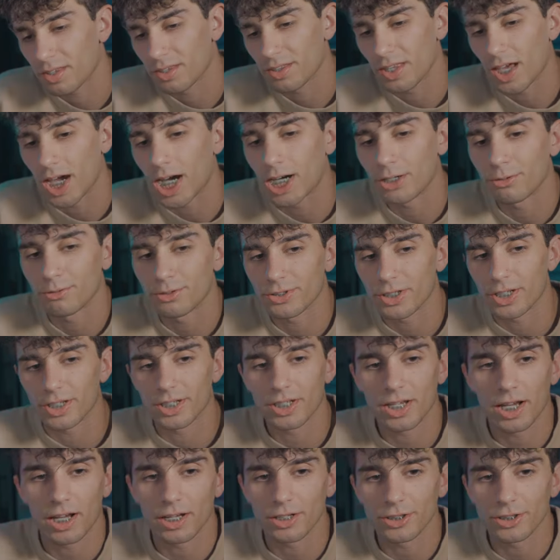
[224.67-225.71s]
The Hound was like,
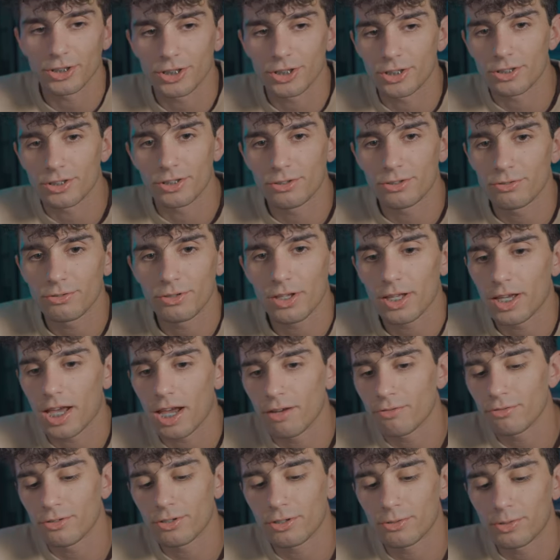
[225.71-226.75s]
yeah, she, you let
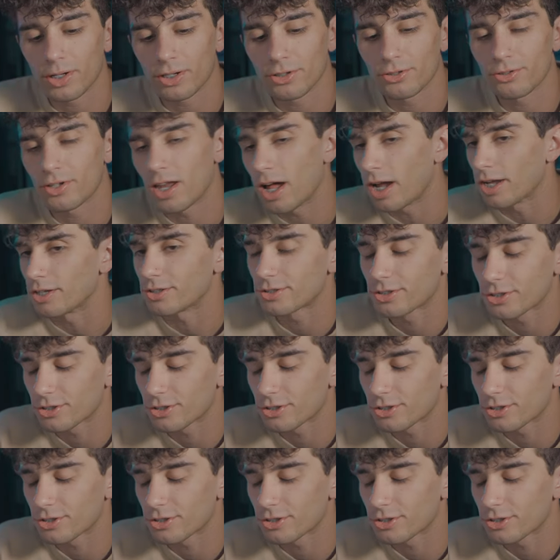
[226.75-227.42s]
everyone around you dies,